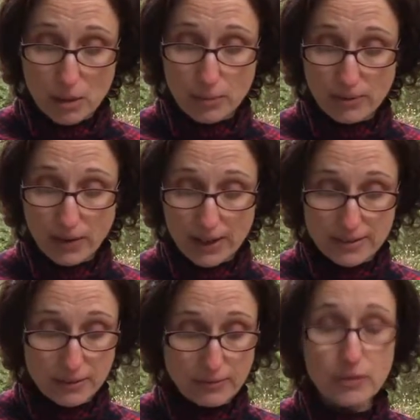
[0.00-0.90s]
provides
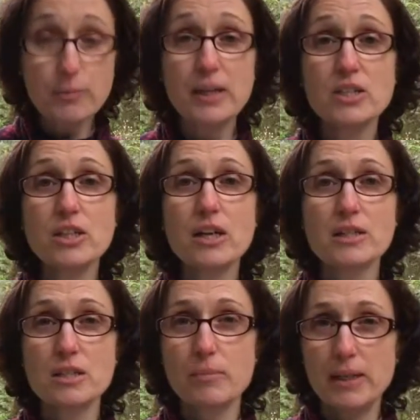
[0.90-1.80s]
information on
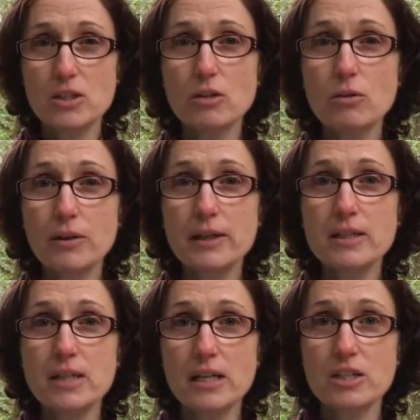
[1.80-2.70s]
spatial
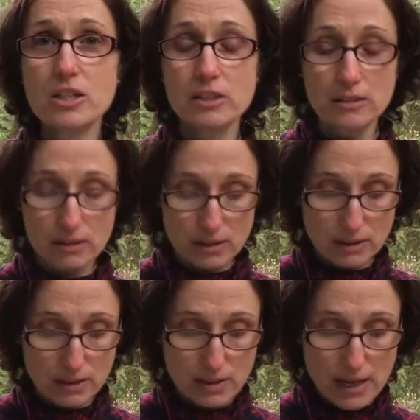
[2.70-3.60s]
orientation,
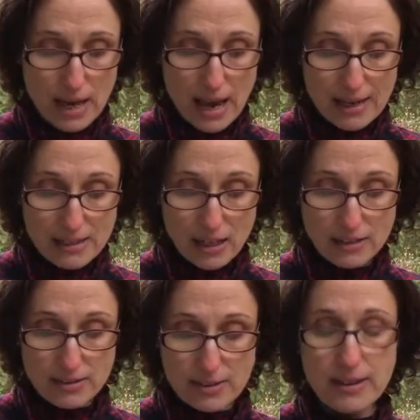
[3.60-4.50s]
and
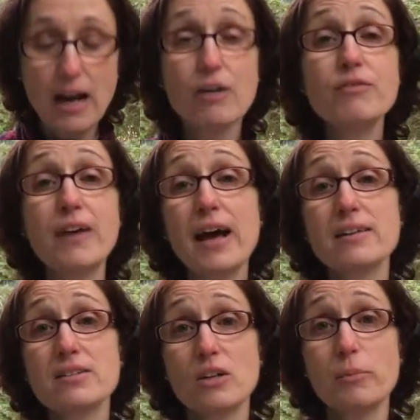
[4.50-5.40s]
tells us how fast our